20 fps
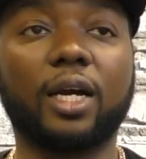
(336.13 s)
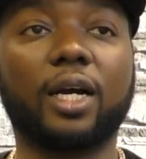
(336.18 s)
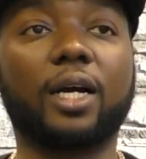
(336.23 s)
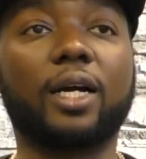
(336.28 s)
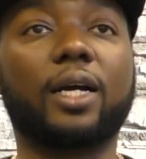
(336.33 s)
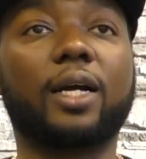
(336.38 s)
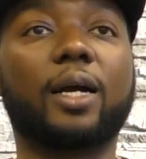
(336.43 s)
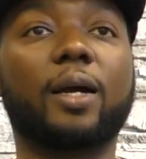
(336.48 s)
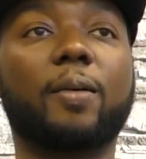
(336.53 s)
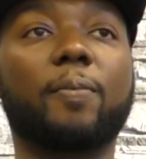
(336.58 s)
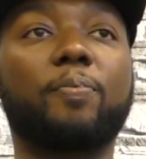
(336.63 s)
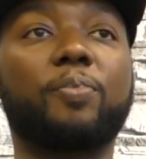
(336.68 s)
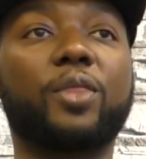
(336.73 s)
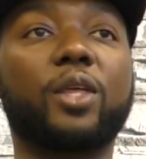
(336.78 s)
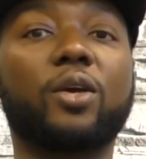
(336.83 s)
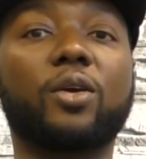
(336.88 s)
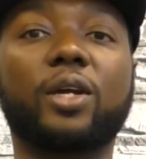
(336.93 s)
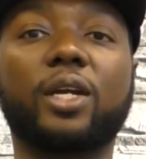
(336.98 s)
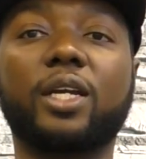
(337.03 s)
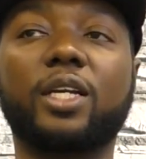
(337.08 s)
Um,
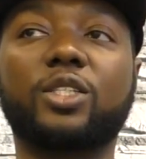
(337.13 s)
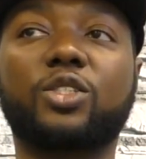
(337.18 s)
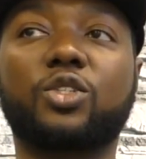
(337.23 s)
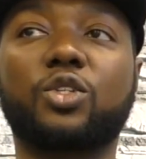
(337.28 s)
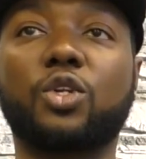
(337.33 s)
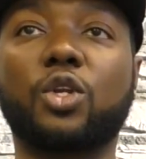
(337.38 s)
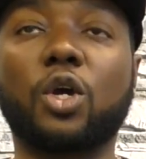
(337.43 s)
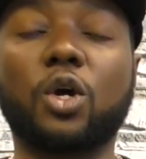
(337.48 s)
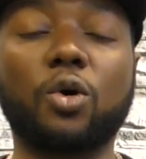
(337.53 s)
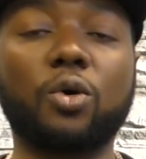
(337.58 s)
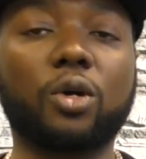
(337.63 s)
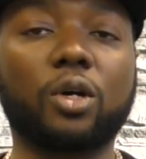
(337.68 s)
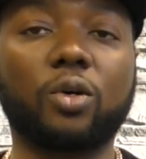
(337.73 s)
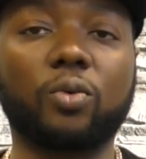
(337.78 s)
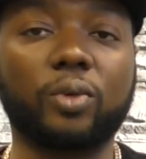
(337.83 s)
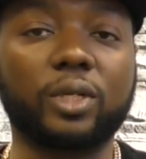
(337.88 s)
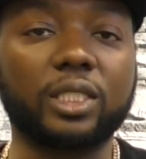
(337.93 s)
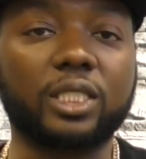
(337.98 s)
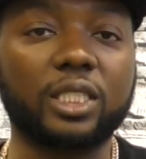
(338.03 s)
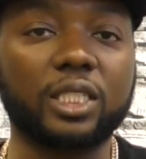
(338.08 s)
there is no
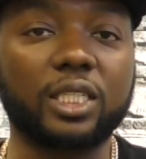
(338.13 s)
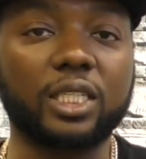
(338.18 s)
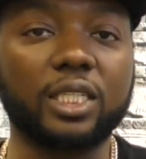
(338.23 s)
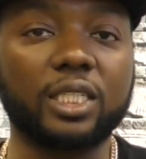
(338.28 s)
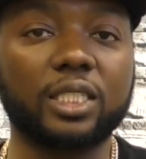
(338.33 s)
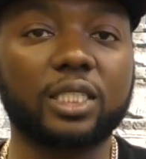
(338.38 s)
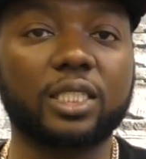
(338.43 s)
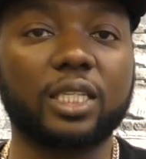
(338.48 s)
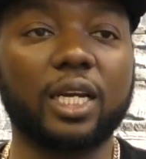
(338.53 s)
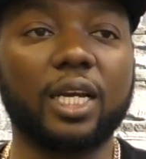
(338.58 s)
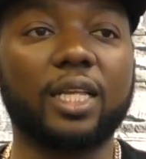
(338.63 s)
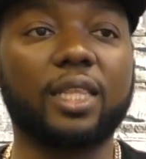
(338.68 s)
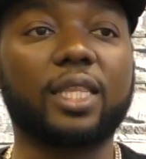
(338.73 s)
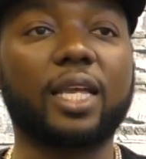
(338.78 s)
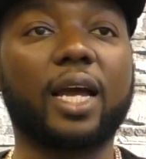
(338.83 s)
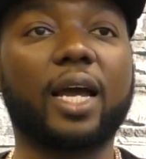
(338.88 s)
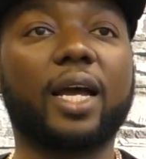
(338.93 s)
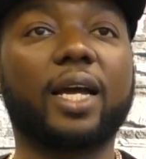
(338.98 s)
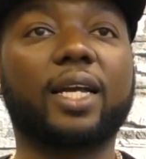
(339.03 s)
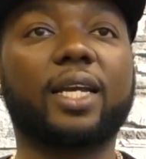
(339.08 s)
coincidence
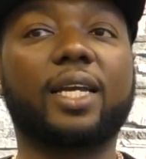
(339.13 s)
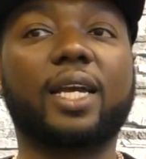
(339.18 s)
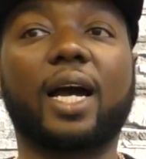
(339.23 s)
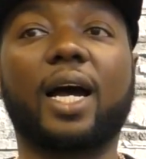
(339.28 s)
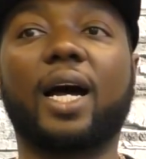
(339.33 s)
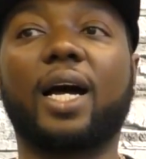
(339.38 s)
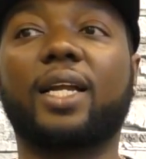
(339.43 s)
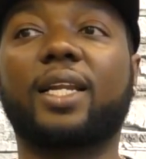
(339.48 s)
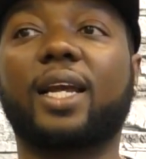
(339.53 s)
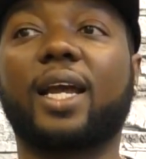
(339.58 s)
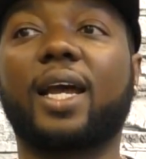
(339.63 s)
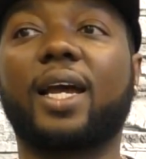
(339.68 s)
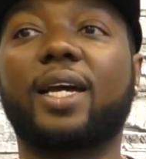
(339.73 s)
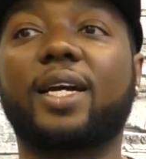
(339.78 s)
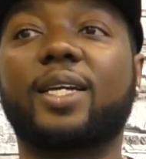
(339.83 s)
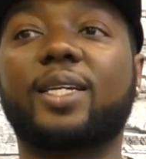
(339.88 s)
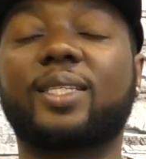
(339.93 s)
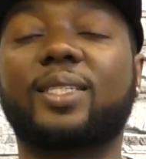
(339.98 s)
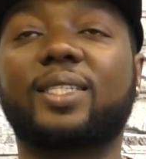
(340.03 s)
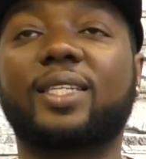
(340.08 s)
that God
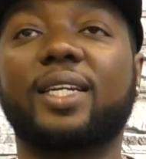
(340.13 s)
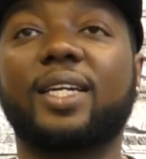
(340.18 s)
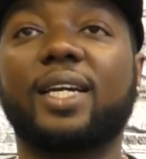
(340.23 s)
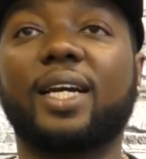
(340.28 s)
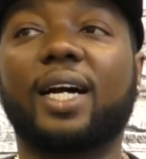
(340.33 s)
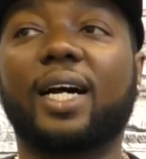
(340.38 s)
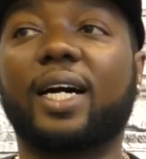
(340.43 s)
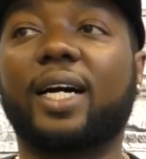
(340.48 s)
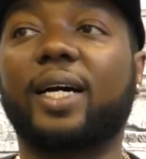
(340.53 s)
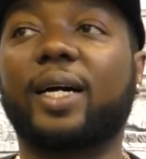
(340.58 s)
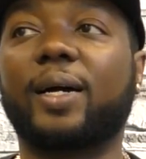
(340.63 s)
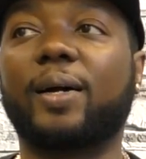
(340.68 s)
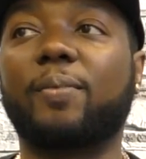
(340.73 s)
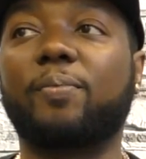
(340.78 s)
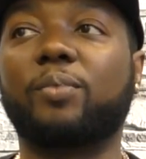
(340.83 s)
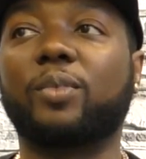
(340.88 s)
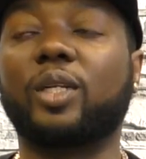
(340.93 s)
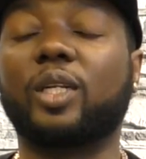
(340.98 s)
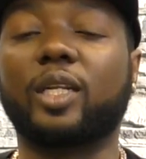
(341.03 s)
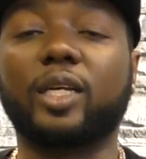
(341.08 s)
has
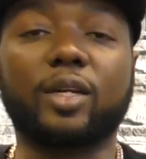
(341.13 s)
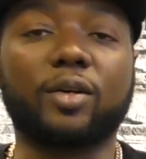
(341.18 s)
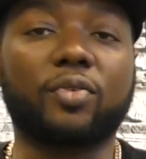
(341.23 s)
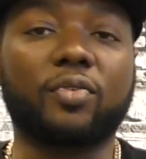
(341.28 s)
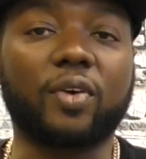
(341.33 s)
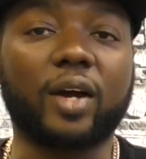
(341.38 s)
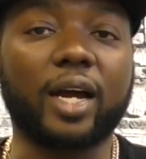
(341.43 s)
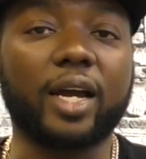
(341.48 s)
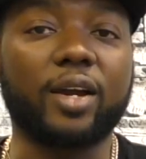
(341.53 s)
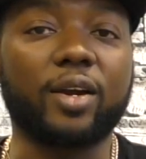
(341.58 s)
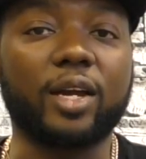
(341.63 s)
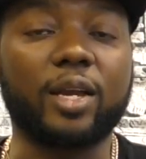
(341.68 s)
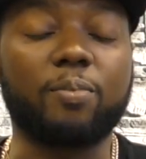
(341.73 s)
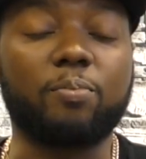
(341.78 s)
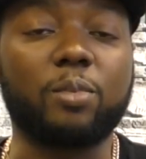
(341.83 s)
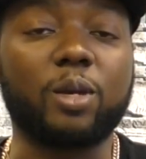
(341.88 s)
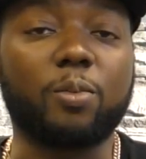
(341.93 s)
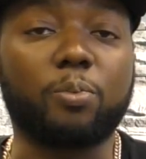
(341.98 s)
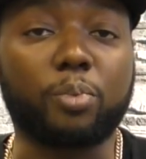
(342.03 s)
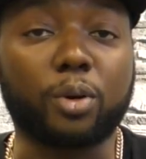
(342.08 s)
um, lit a fire
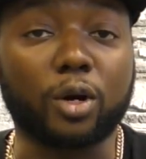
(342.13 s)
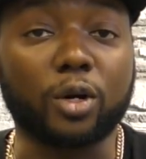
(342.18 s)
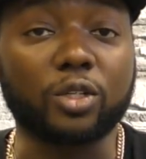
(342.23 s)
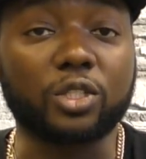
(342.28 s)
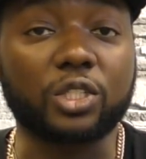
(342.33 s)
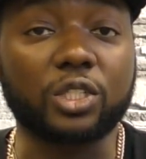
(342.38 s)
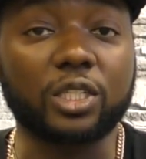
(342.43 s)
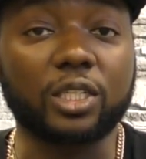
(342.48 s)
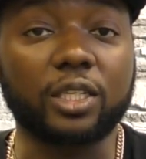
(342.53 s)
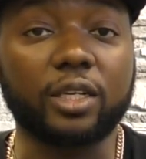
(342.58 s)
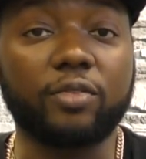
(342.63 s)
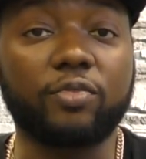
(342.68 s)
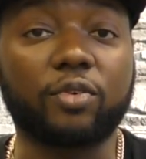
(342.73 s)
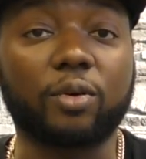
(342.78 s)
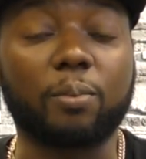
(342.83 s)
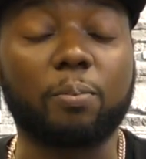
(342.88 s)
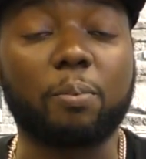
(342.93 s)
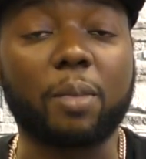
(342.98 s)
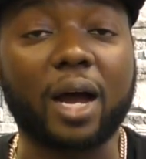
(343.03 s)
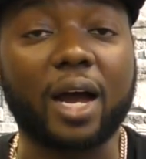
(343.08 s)
in me personally
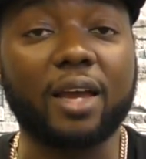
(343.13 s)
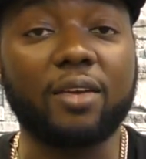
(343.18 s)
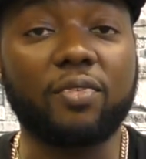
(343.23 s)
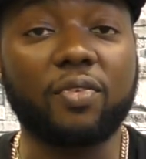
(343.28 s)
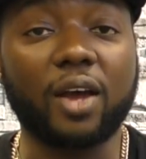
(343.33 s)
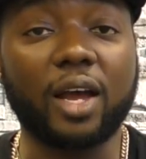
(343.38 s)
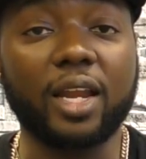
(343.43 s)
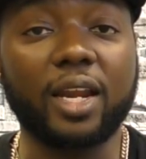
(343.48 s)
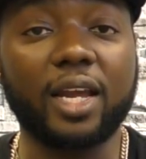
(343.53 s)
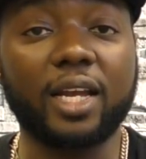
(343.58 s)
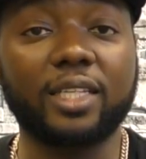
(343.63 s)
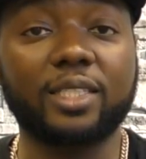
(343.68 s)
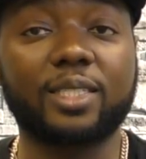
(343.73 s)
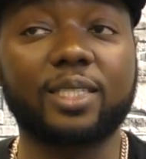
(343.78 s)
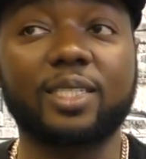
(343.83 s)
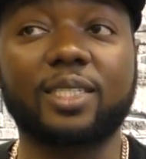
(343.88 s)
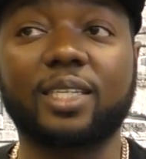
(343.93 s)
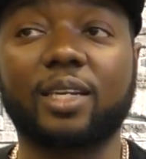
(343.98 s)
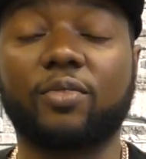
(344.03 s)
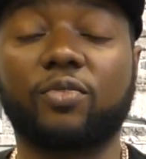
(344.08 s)
for my
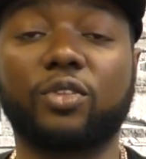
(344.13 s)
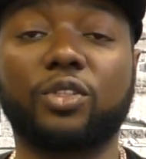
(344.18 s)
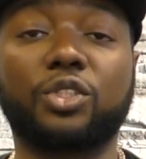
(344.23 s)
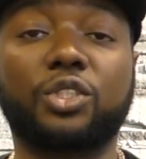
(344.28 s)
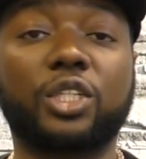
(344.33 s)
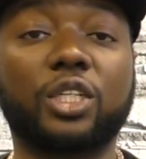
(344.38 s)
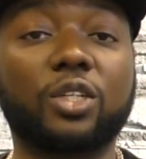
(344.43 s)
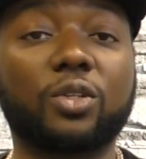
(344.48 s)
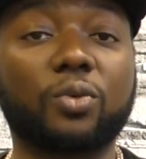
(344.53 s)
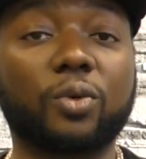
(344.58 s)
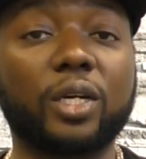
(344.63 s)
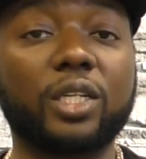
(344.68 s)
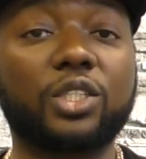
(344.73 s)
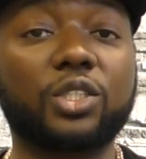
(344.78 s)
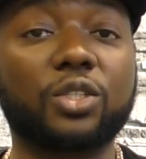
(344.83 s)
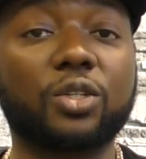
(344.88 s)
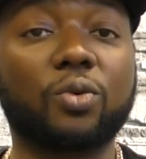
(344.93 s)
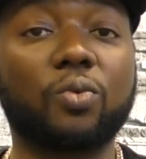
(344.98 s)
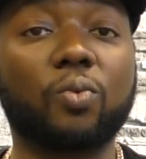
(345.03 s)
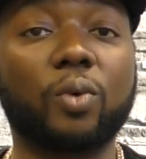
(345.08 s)
finances and for
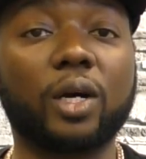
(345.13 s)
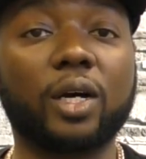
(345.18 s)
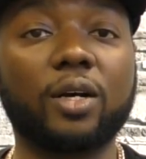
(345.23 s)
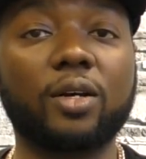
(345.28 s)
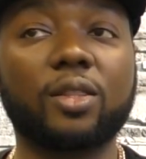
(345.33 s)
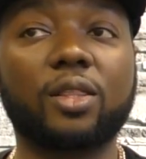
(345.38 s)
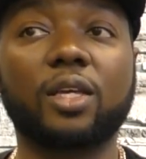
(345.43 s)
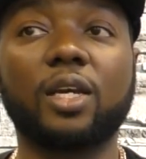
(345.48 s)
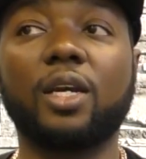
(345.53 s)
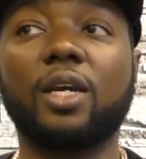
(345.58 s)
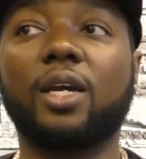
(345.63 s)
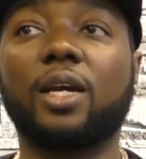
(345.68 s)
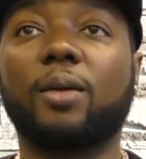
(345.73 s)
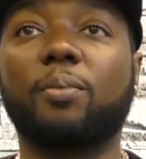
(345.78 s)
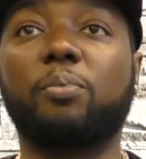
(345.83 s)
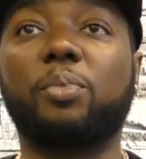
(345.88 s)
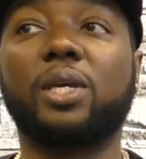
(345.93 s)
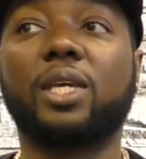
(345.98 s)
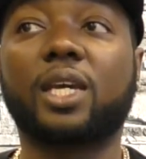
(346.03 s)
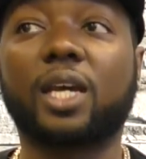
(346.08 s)
generational wealth
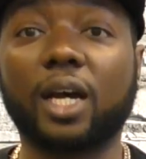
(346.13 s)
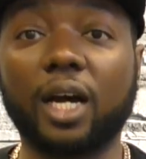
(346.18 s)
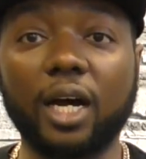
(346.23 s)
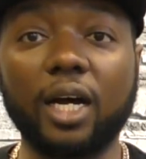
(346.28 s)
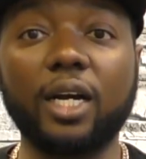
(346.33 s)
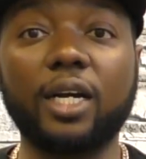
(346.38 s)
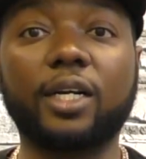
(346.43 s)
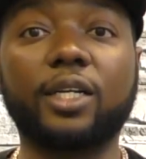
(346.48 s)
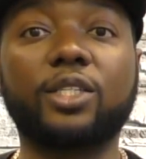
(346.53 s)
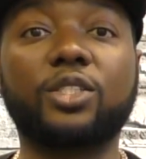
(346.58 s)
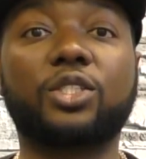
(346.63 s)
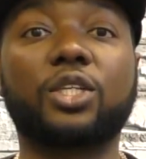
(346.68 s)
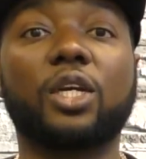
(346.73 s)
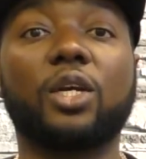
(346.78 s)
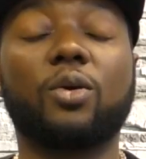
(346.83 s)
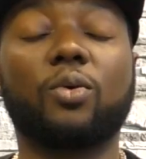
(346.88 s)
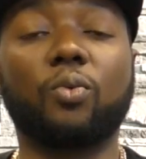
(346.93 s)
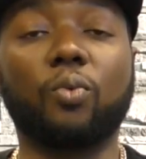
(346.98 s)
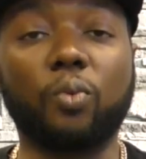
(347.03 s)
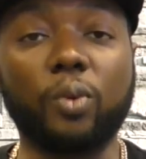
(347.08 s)
because
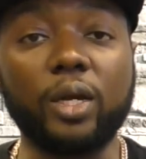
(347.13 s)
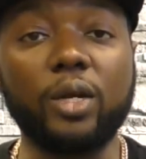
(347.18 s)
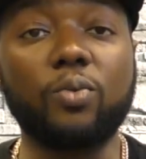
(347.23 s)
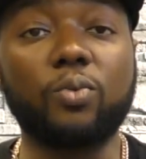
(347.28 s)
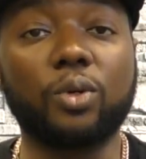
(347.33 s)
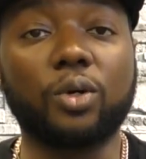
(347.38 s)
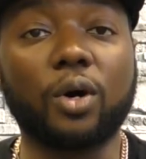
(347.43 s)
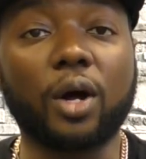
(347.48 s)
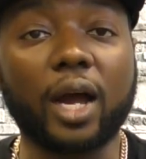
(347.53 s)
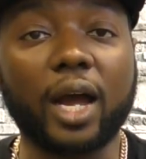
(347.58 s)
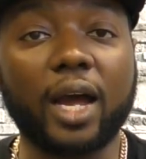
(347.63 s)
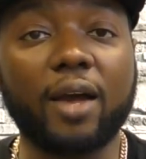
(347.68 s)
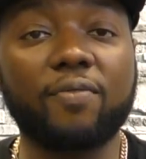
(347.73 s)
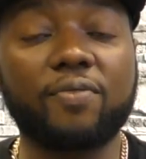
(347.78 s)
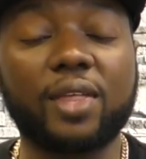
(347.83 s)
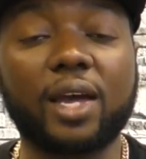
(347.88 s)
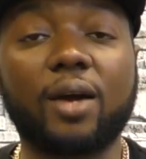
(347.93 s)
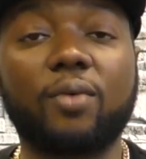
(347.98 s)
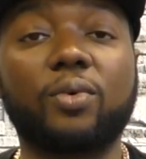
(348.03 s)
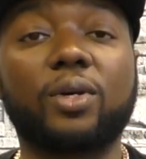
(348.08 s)
we will
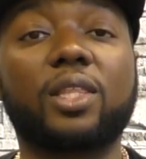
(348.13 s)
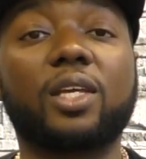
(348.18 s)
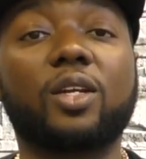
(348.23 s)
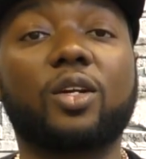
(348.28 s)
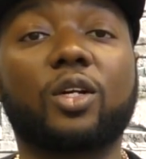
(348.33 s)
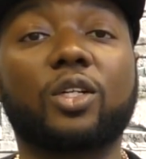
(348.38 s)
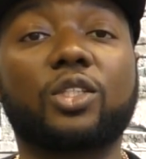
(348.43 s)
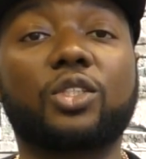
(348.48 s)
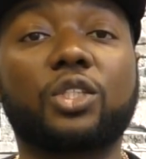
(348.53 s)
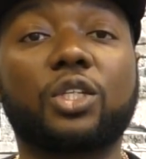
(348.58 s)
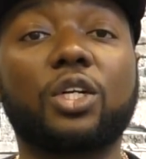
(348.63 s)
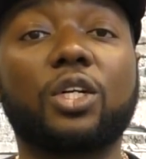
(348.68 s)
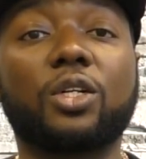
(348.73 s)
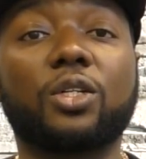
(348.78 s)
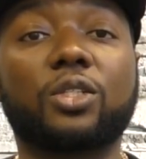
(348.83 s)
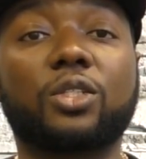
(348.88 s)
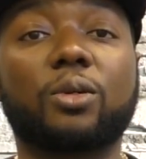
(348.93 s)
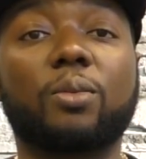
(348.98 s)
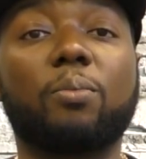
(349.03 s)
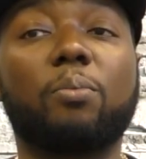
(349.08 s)
have that within our
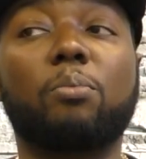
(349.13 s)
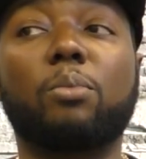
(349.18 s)
church.